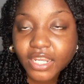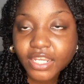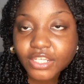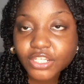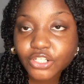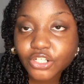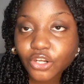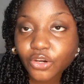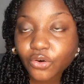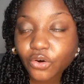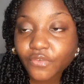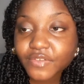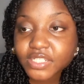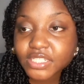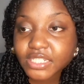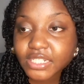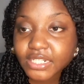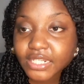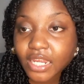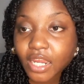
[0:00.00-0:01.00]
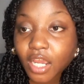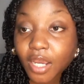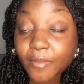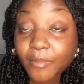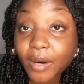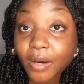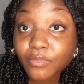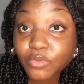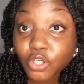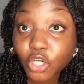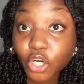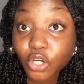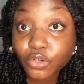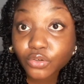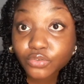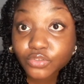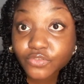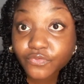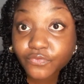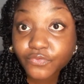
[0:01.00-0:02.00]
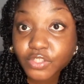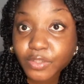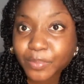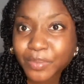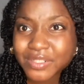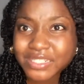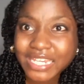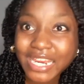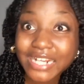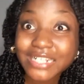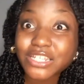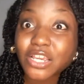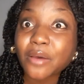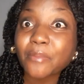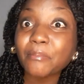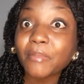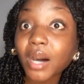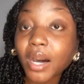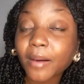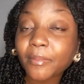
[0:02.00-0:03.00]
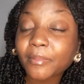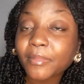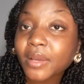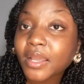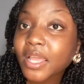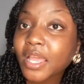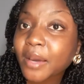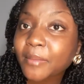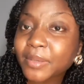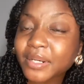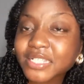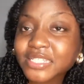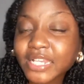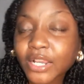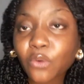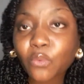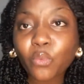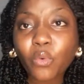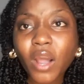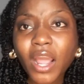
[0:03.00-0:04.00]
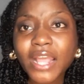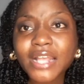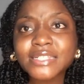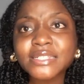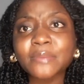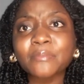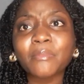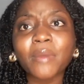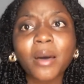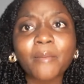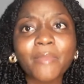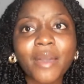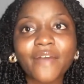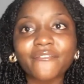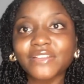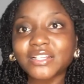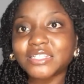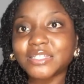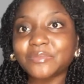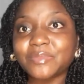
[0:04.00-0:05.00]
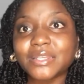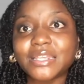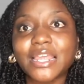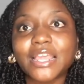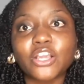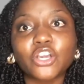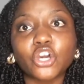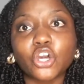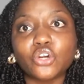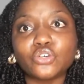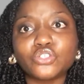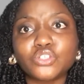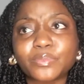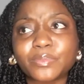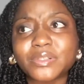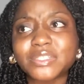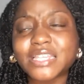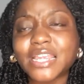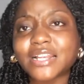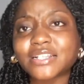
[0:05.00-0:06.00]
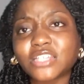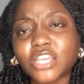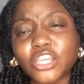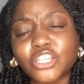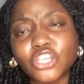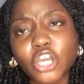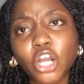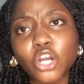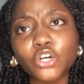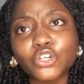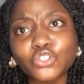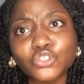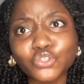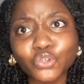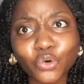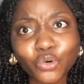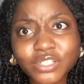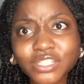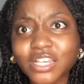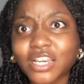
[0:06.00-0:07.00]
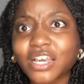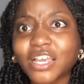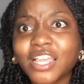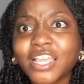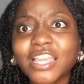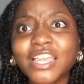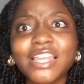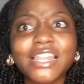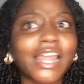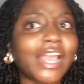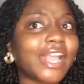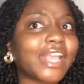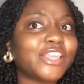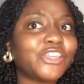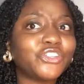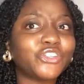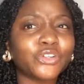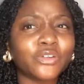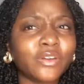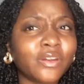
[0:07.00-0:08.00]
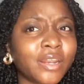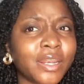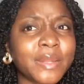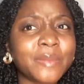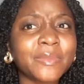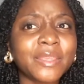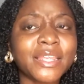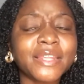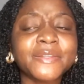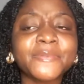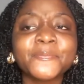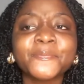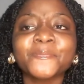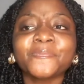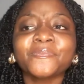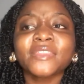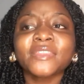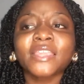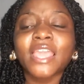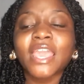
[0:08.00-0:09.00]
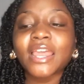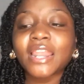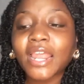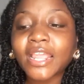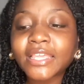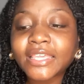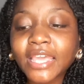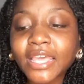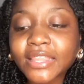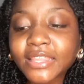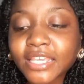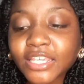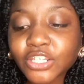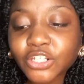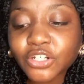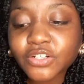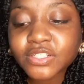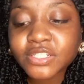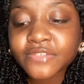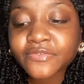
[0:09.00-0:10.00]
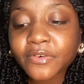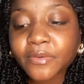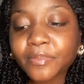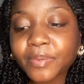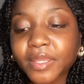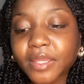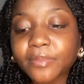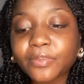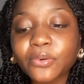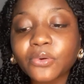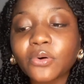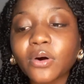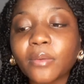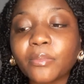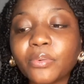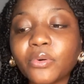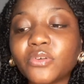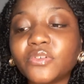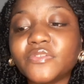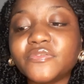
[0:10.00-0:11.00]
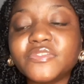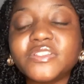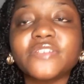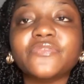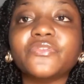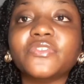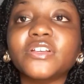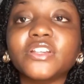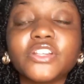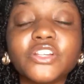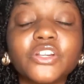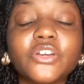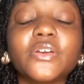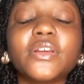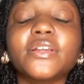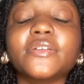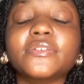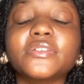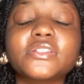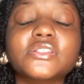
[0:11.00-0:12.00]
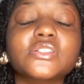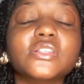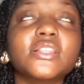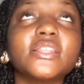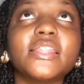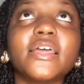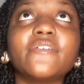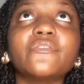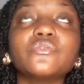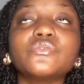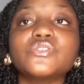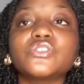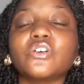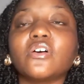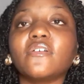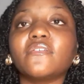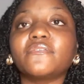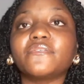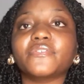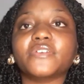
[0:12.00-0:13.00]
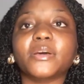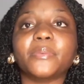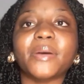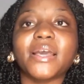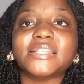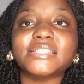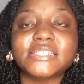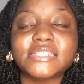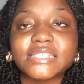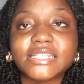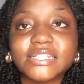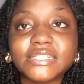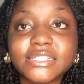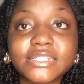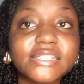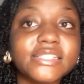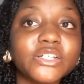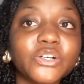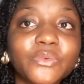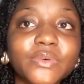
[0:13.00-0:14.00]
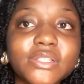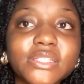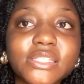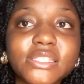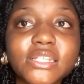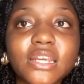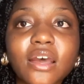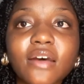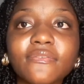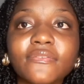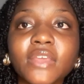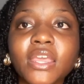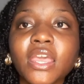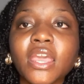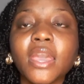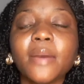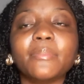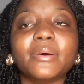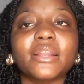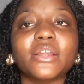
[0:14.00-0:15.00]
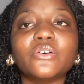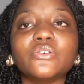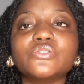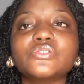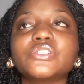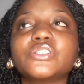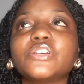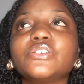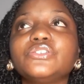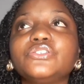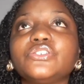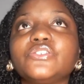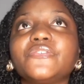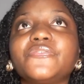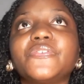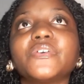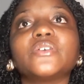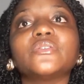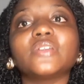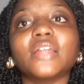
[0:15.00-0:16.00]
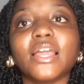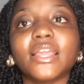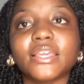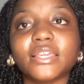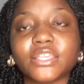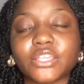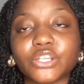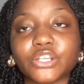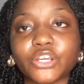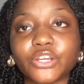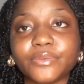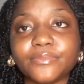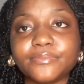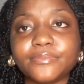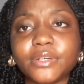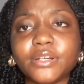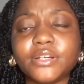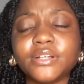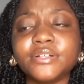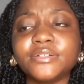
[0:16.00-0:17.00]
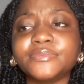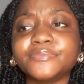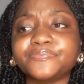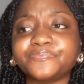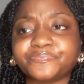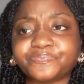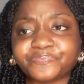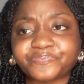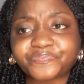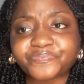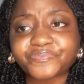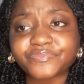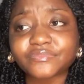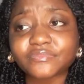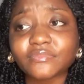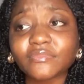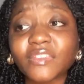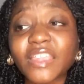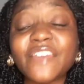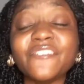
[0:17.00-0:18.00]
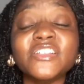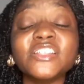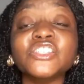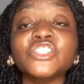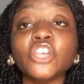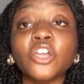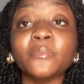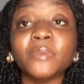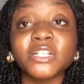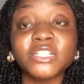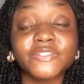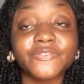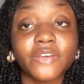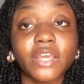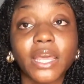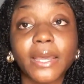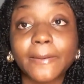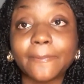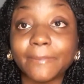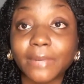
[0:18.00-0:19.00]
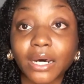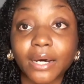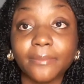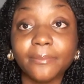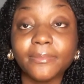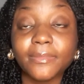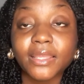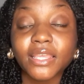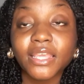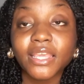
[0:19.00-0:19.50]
you know, obviously let her mum go to protect her mum. But it's like, why is a mum having to be let go to protect her younger daughter? Like, do you know what I mean? And I get that, you know, different people are born with different, you know, levels of capacity to deal with stuff. But I also do feel like, you know, if it's so much for her mum,